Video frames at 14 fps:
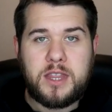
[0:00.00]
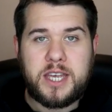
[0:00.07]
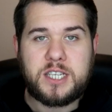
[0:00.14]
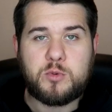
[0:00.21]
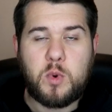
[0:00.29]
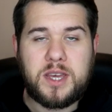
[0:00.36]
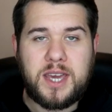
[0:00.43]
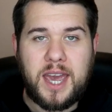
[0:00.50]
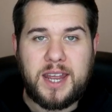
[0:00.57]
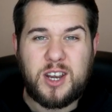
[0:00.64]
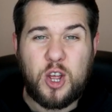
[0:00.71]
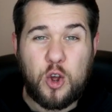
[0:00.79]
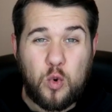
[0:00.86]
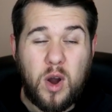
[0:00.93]
this
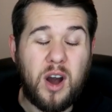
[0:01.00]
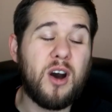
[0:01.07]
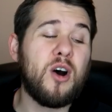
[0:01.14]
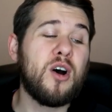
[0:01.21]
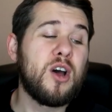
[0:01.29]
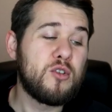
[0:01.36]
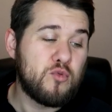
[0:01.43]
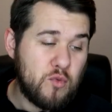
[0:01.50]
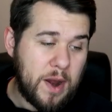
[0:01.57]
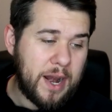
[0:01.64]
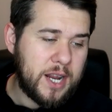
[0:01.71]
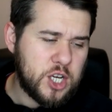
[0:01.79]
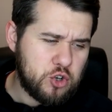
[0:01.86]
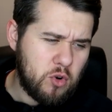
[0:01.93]
weekend who are
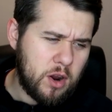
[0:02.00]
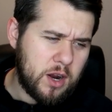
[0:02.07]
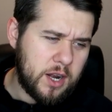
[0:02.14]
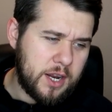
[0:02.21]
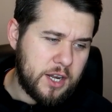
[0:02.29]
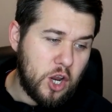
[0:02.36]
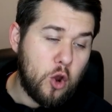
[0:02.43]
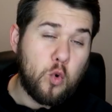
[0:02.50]
really struggling.